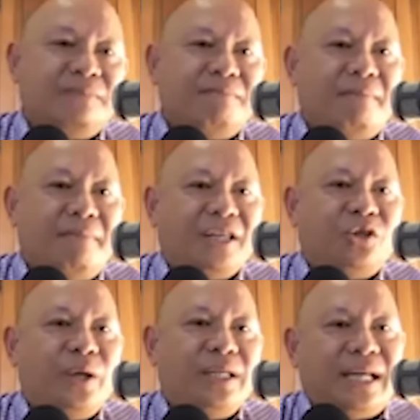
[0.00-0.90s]
My
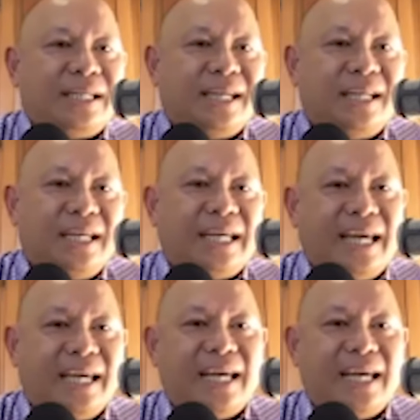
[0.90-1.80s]
twins are setting
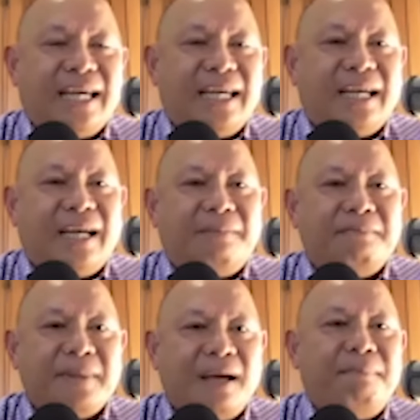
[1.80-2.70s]
a
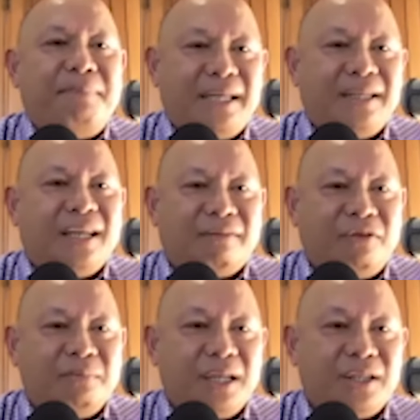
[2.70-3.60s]
picnic for
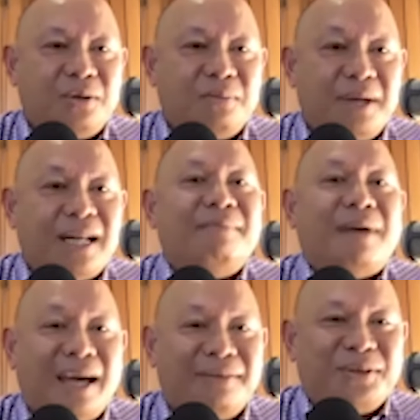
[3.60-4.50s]
me. So man,
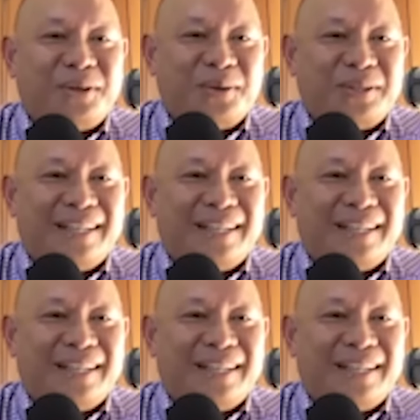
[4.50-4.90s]
I have to go to that